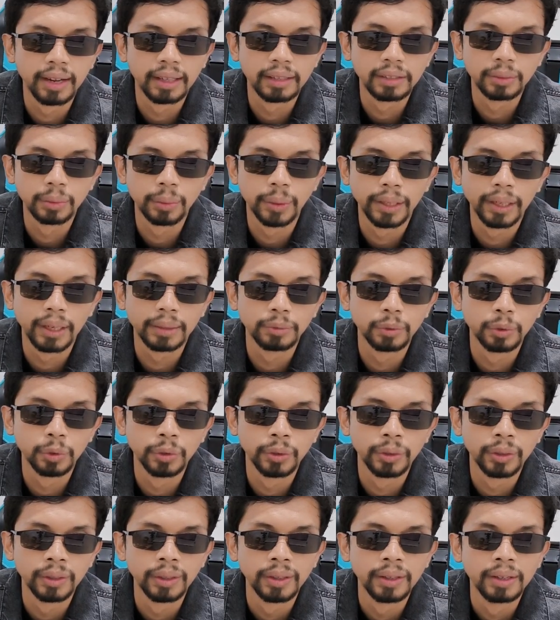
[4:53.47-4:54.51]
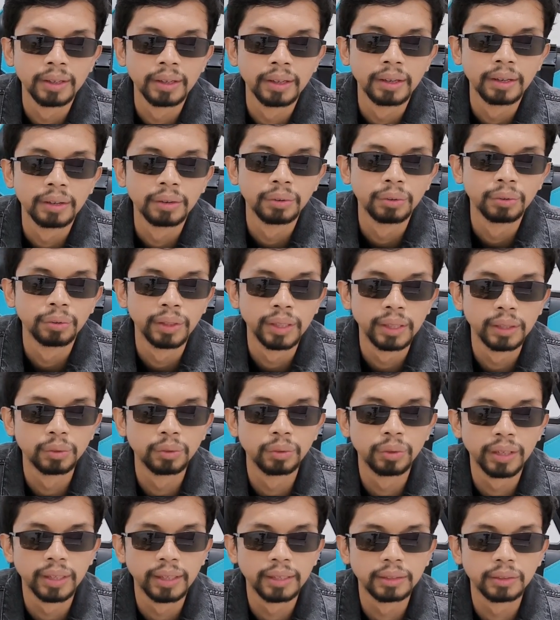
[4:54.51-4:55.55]
has been helpful. Feel
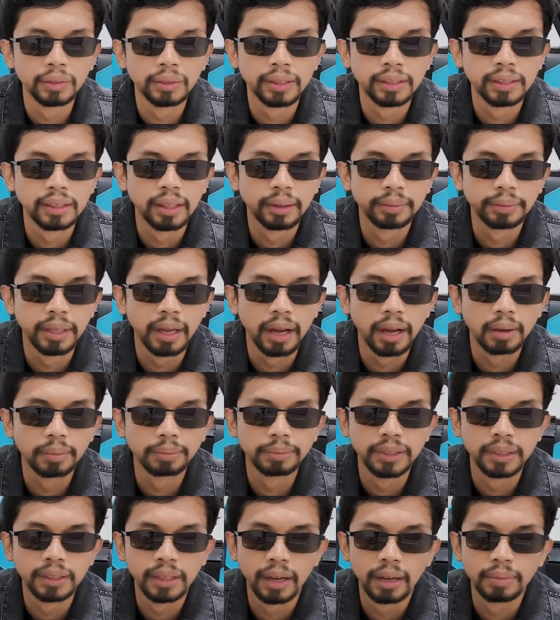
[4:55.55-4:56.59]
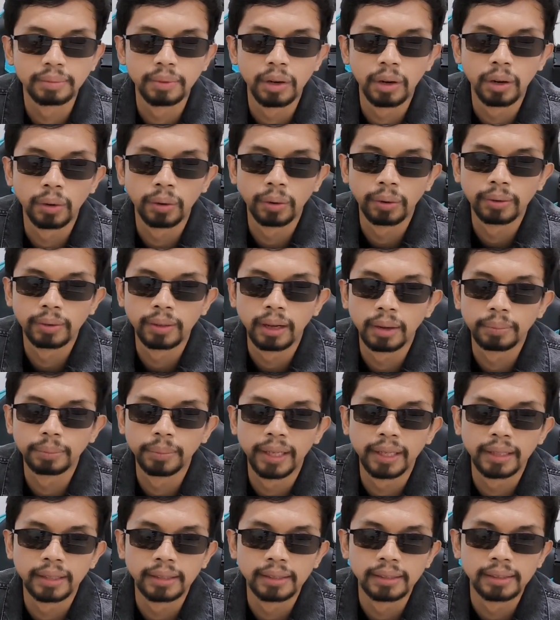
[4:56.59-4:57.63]
free to give it a thumbs up or
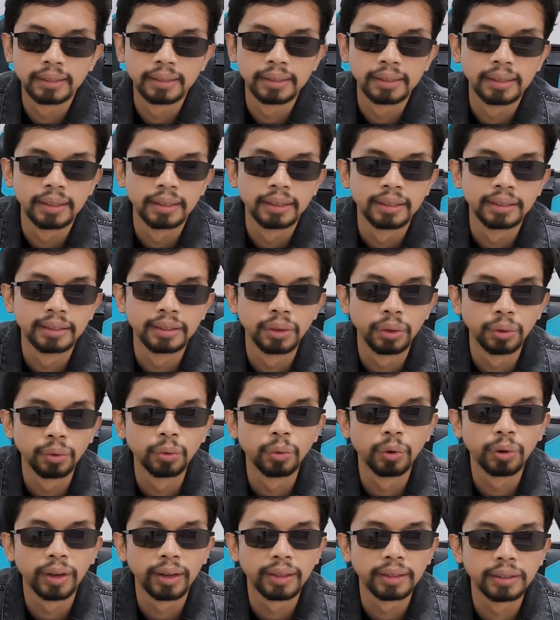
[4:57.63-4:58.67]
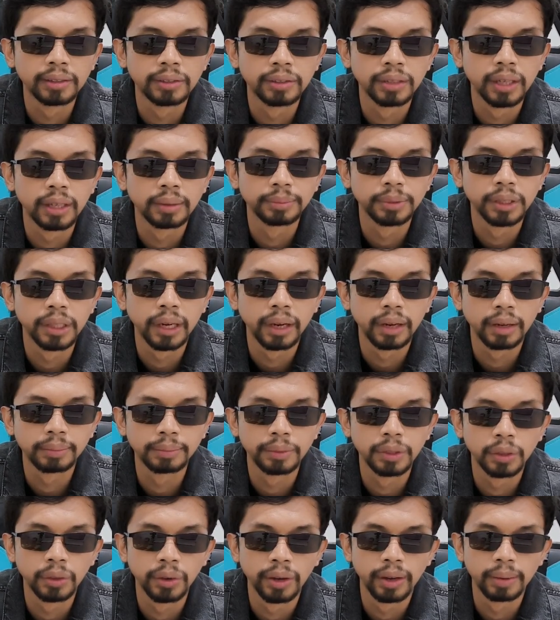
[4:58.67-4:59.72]
comment. Don't forget to
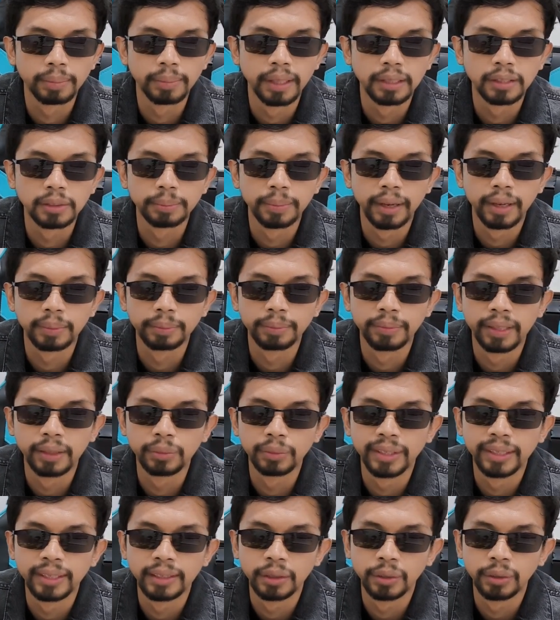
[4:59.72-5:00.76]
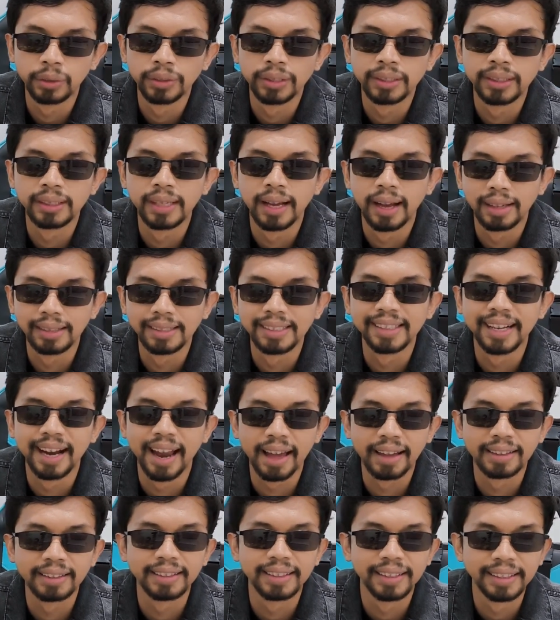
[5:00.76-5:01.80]
subscribe to help us make more videos just
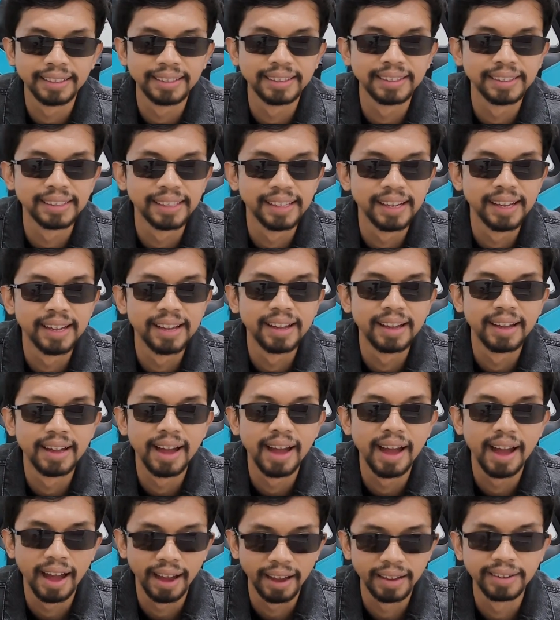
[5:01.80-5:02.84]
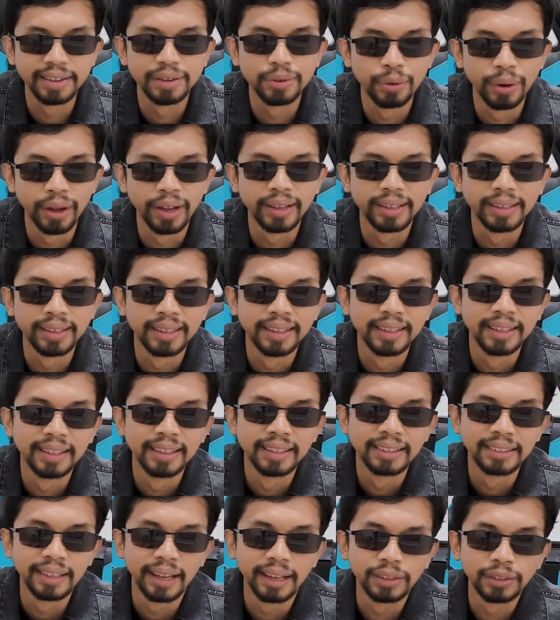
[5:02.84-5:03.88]
like this. Anyway,
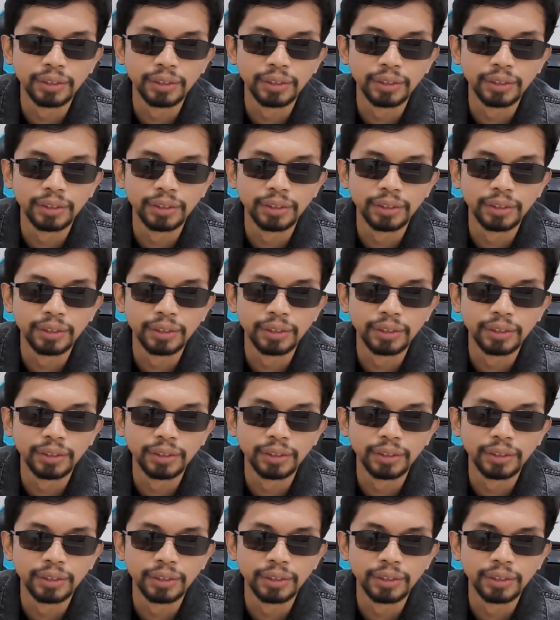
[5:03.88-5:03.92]
Thank